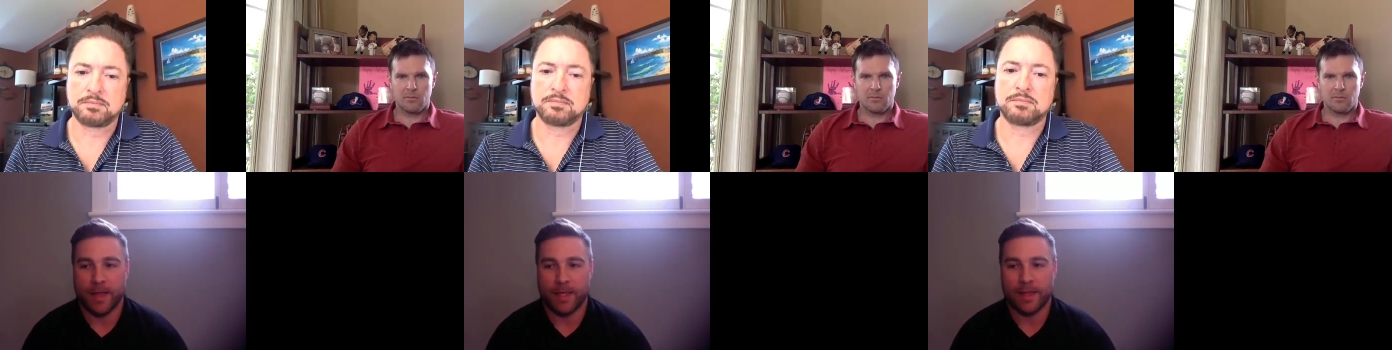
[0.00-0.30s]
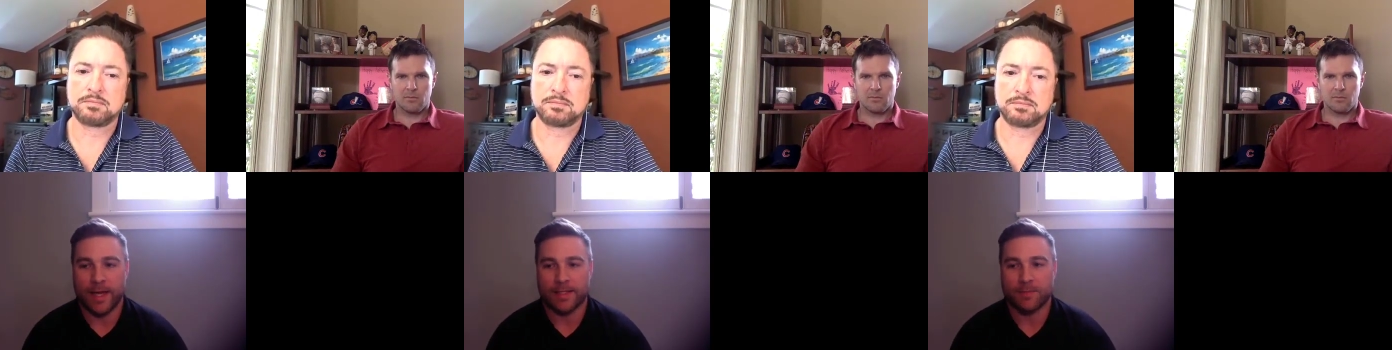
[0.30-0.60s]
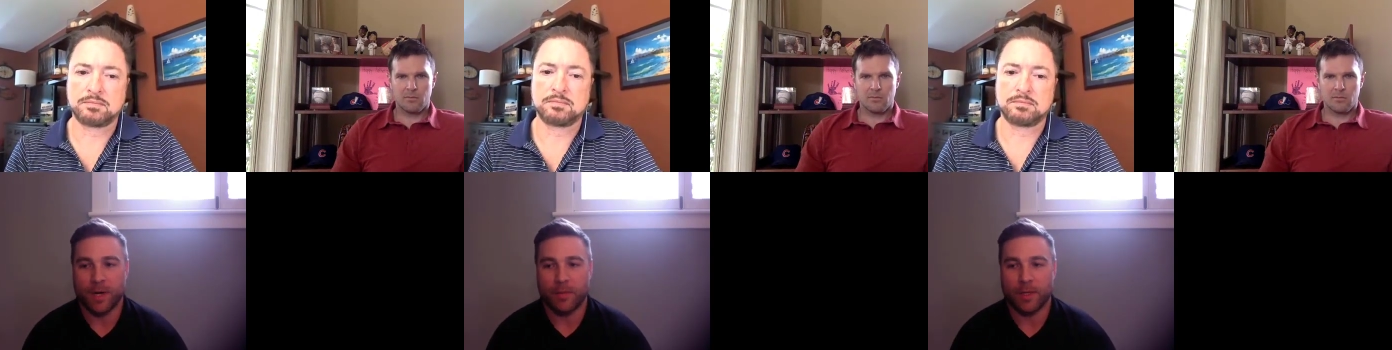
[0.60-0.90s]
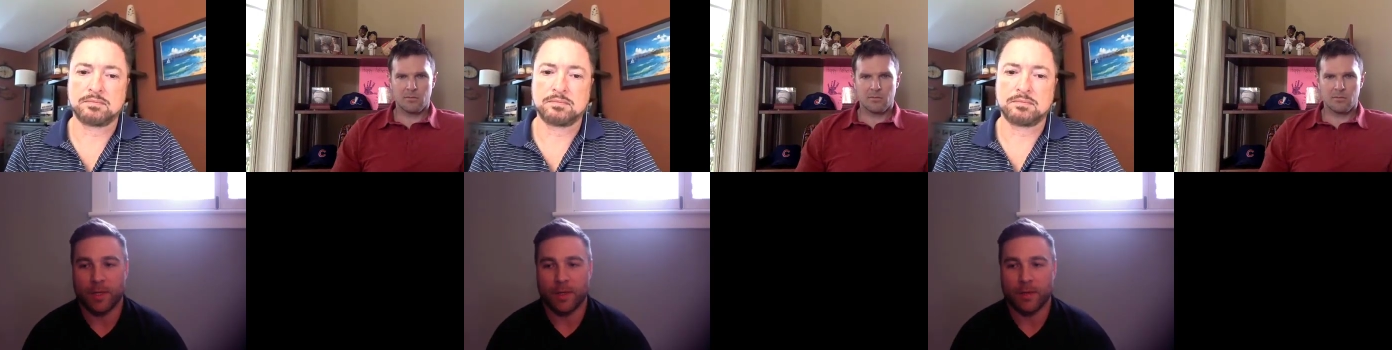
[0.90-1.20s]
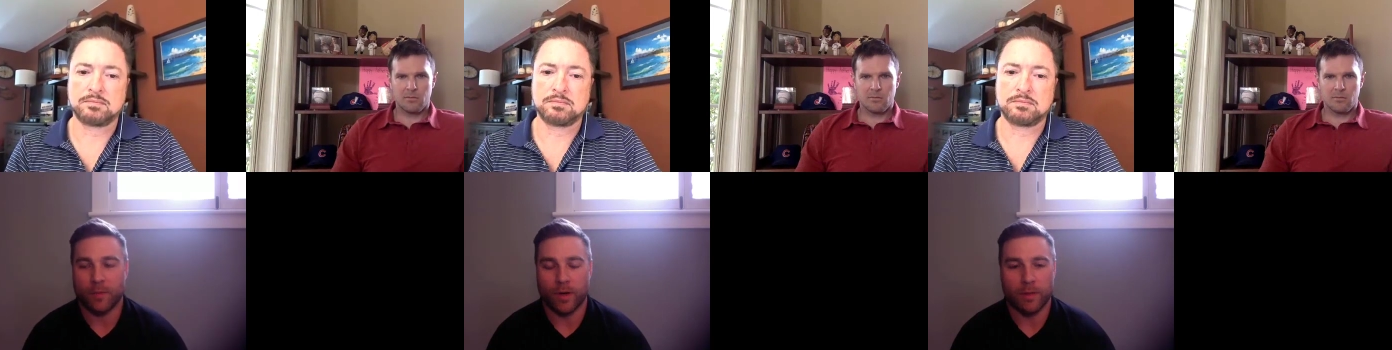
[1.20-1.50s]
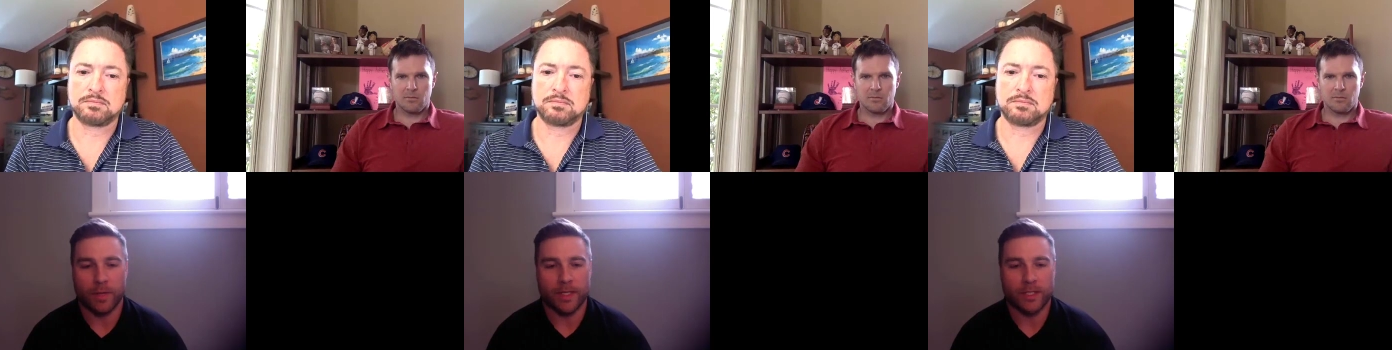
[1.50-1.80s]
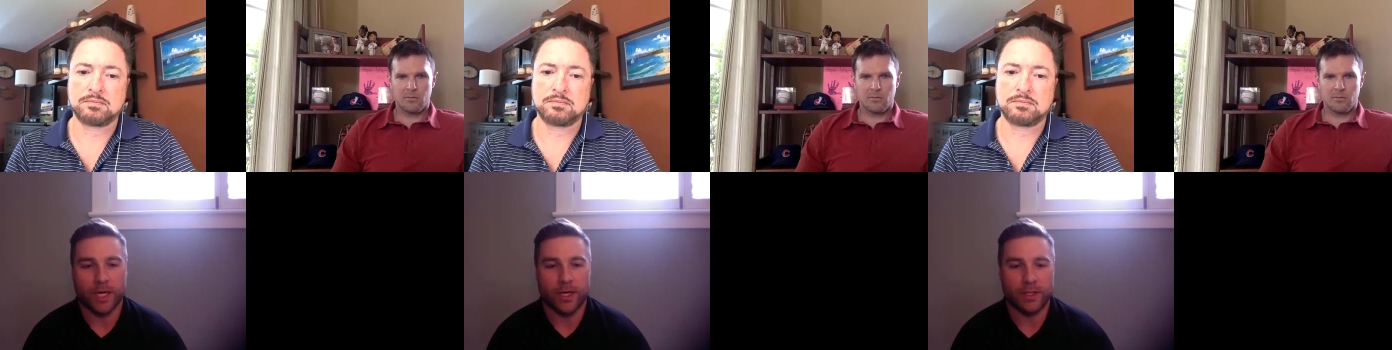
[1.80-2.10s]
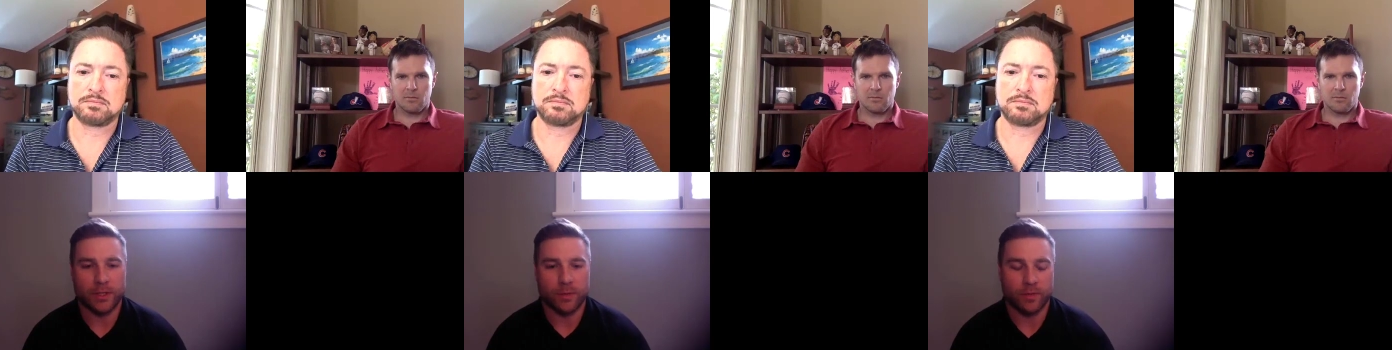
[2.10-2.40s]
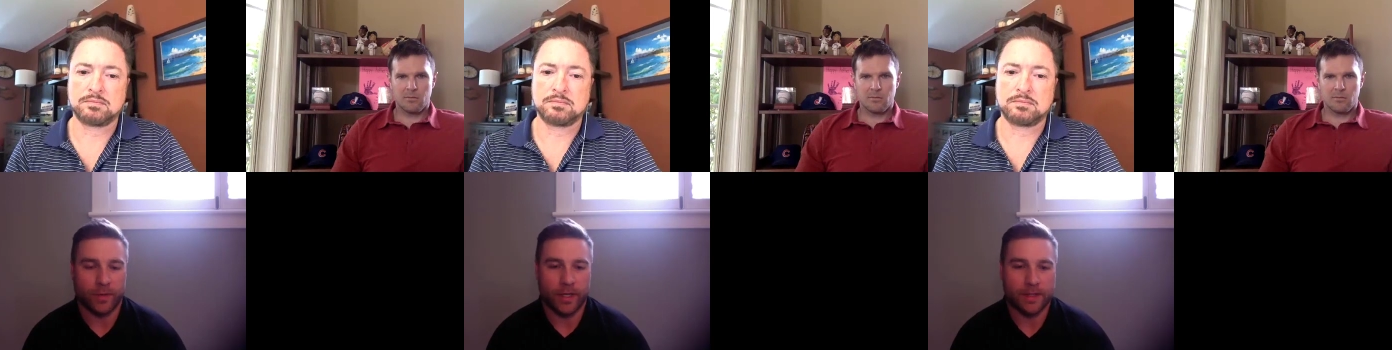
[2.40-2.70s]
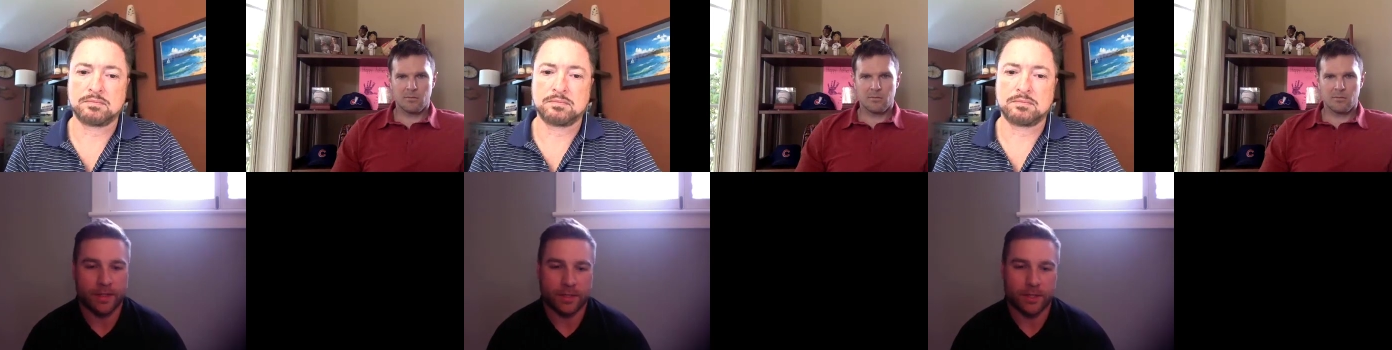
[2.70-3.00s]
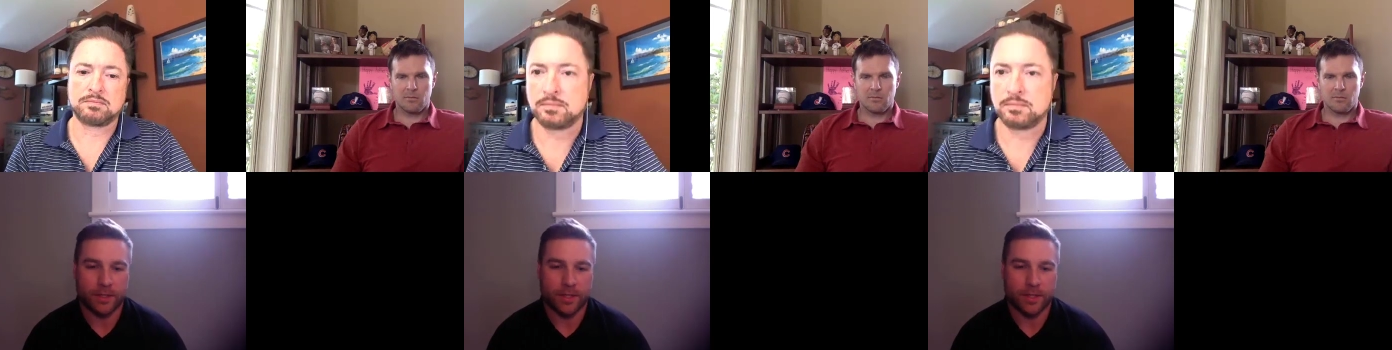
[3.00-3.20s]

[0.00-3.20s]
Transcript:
Speaker 1: think that's probably one of the biggest challenges we face is just